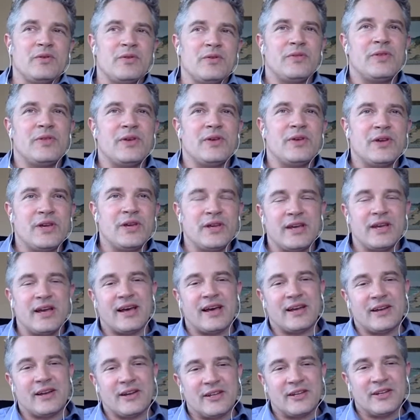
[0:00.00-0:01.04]

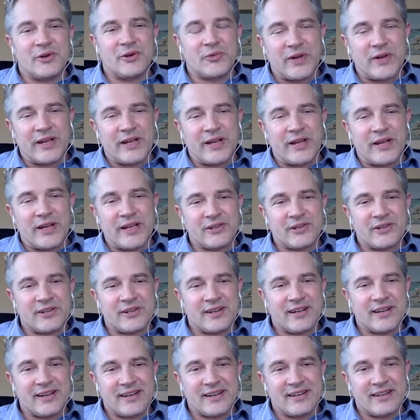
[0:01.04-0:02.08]
The
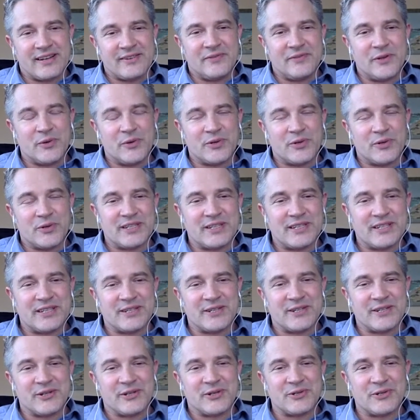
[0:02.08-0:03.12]
regular viewers,
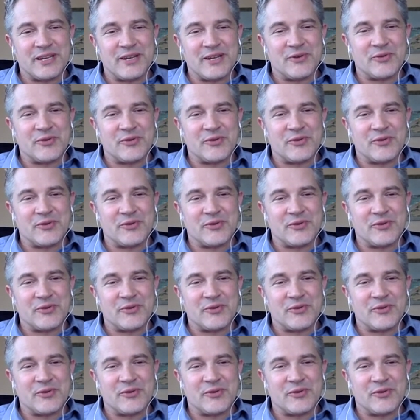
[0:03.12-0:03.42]
listeners, and